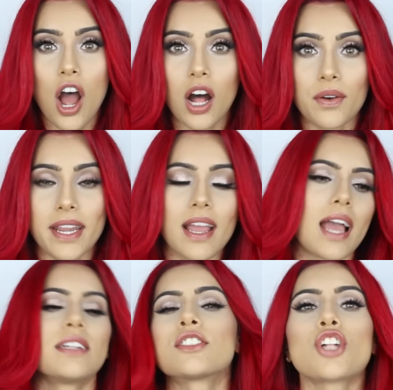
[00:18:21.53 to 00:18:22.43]
Alright
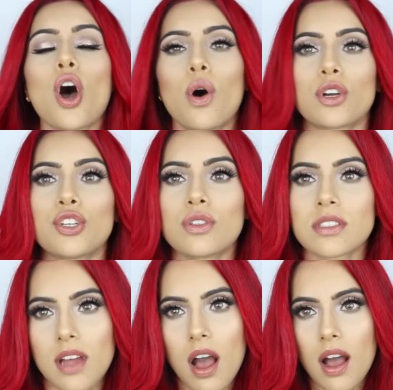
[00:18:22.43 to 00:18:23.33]
guys, so you
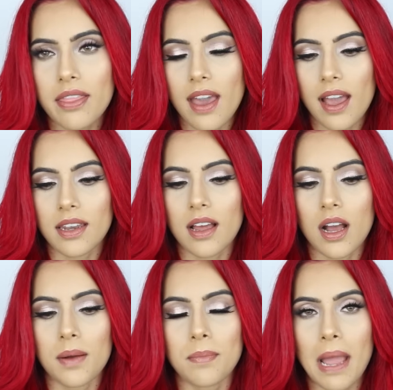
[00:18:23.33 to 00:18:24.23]
saw that
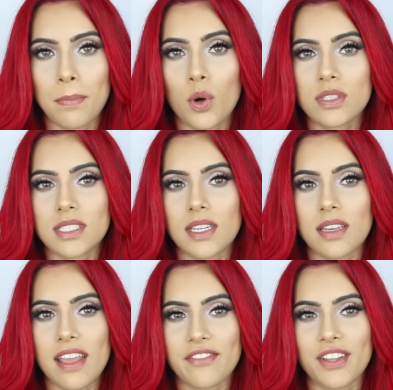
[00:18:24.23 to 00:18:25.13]
I
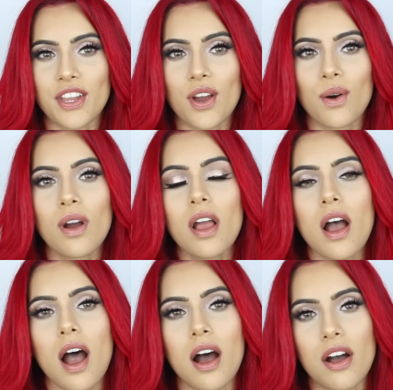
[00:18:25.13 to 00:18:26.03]
posted a video
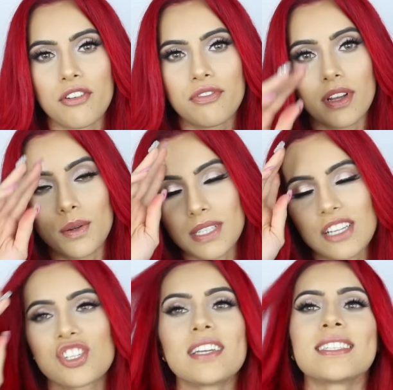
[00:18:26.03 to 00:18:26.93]
of, it was
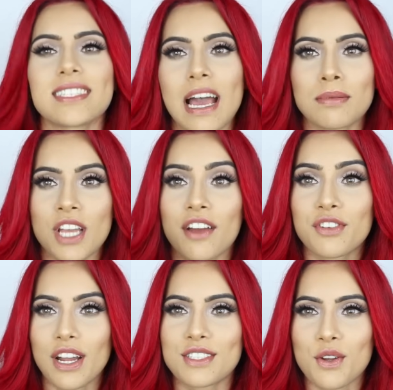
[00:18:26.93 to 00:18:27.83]
actually a Snapchat.
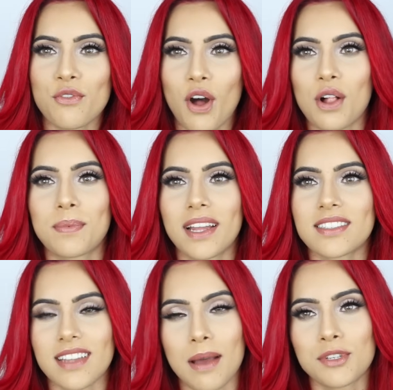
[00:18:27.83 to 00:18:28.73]
If you guys don't follow me on
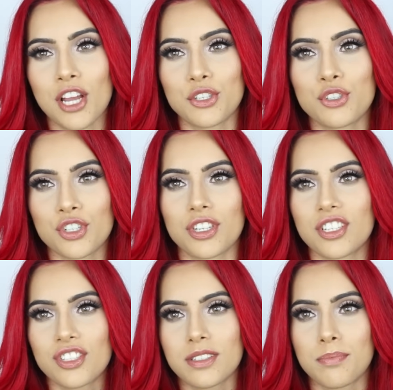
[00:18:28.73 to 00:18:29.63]
Snapchat, you should.
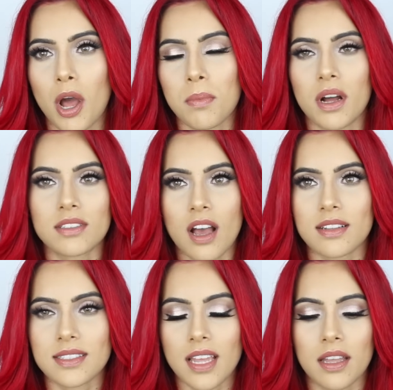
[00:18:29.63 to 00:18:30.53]
It's just
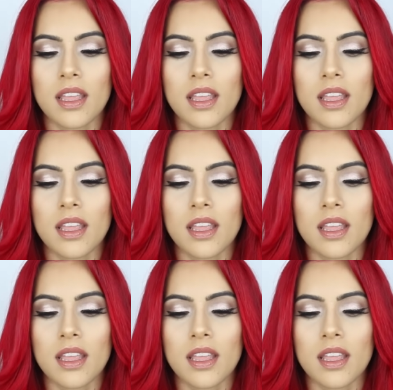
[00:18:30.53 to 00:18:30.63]
bonbon.z.